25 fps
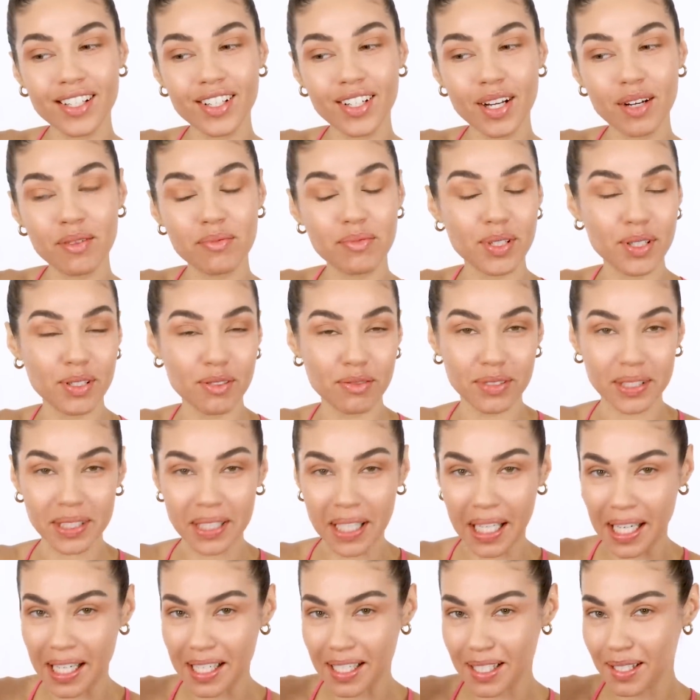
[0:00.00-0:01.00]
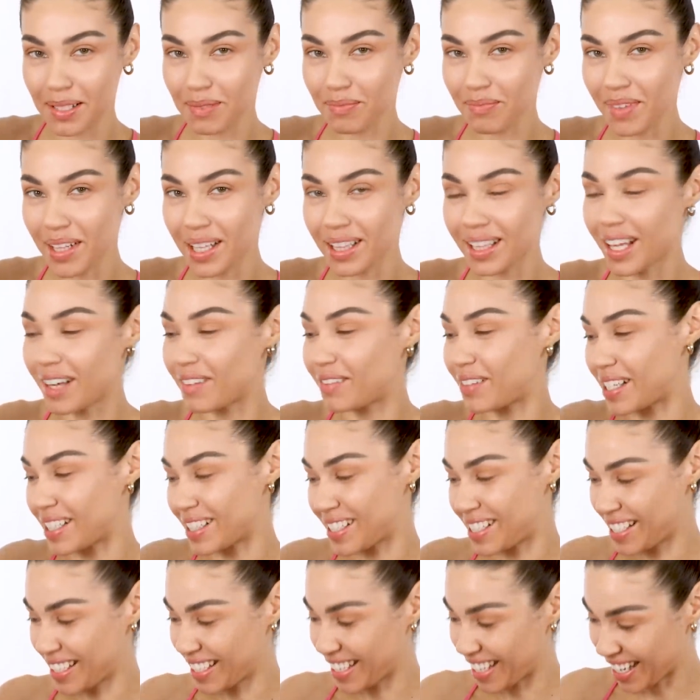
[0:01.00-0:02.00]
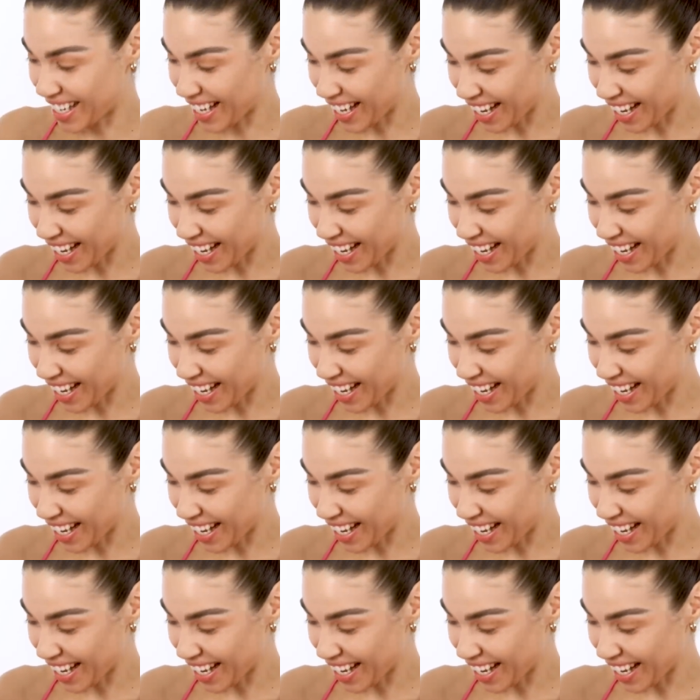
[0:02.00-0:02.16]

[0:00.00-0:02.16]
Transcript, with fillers: Look how beautiful that is. Love it.